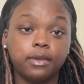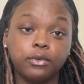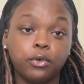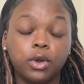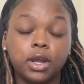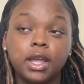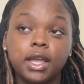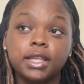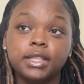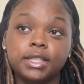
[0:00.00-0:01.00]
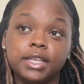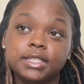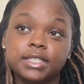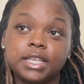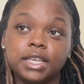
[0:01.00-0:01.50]
four,
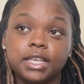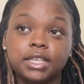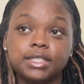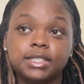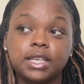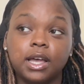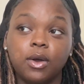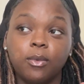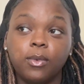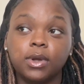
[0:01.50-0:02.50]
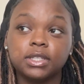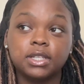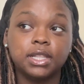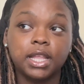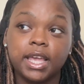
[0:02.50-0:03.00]
this is one of the
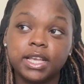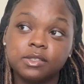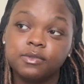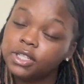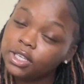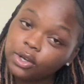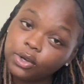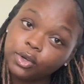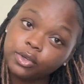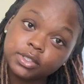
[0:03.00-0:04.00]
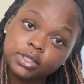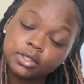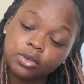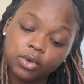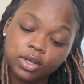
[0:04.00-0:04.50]
last videos
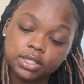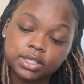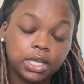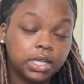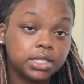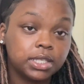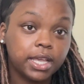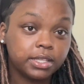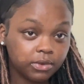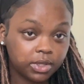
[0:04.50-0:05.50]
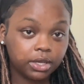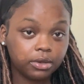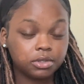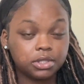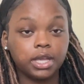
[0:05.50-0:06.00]
or the second to last
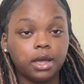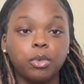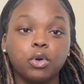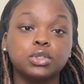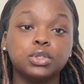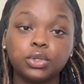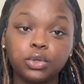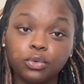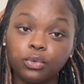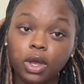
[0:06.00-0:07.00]
videos that I'm going to do.